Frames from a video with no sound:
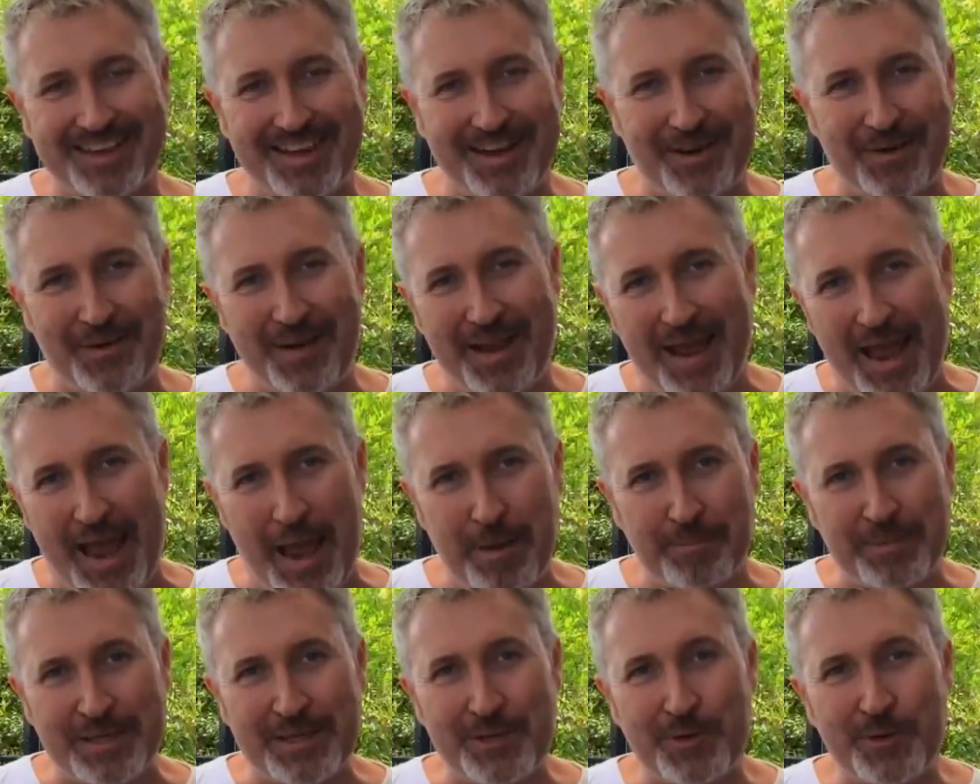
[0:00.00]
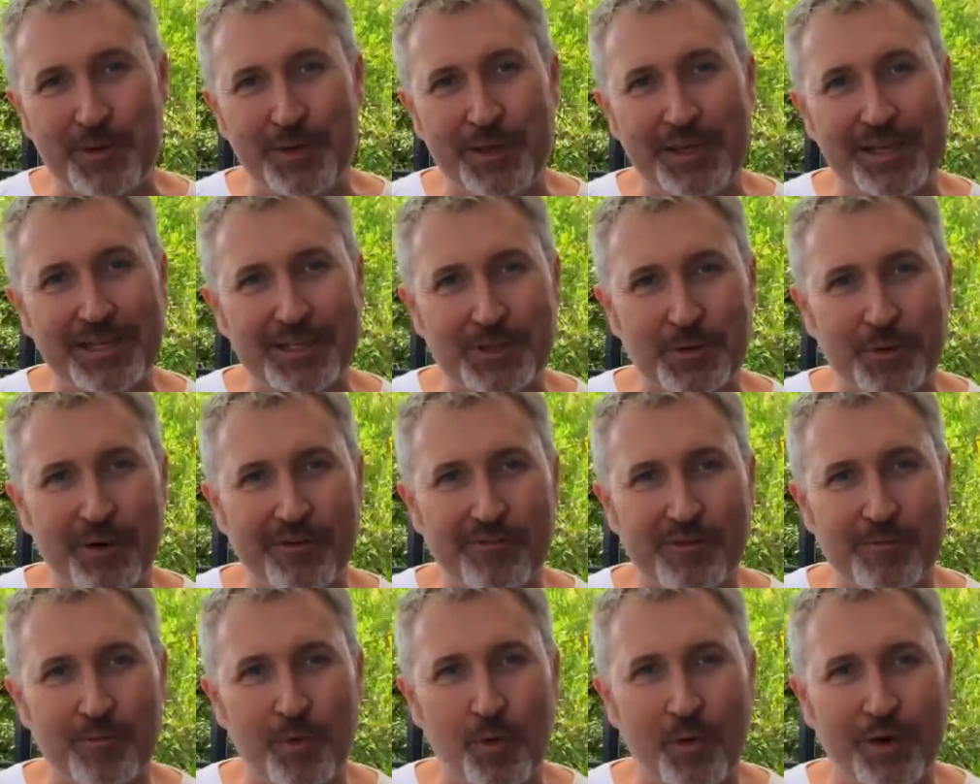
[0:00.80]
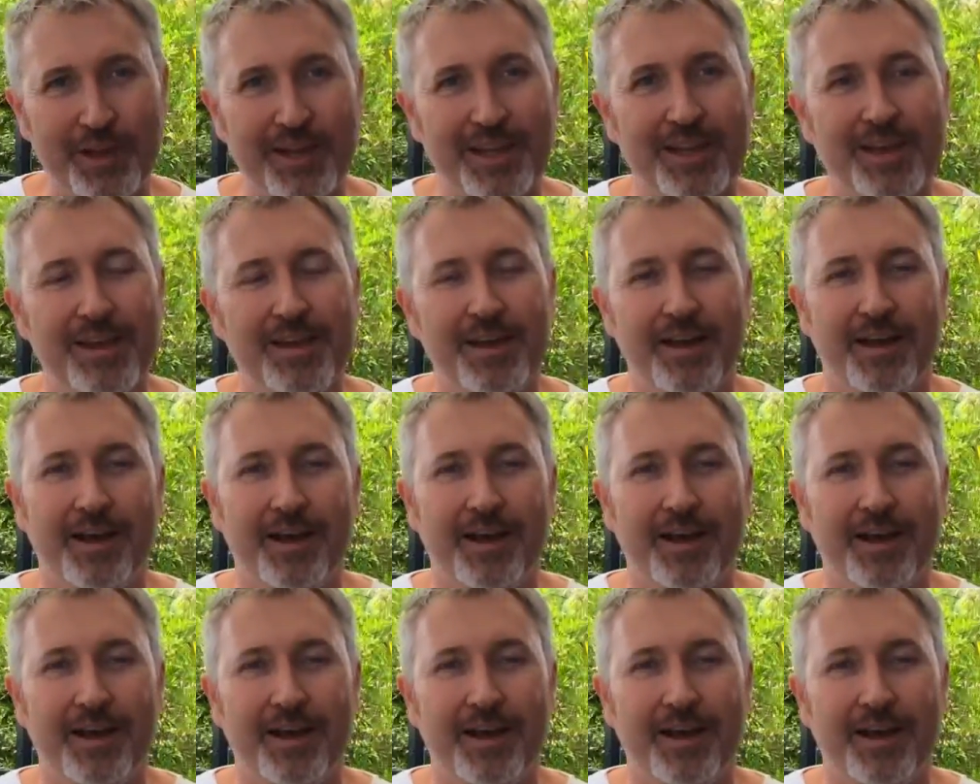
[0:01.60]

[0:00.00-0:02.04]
Anyway, Happy New Year to everybody.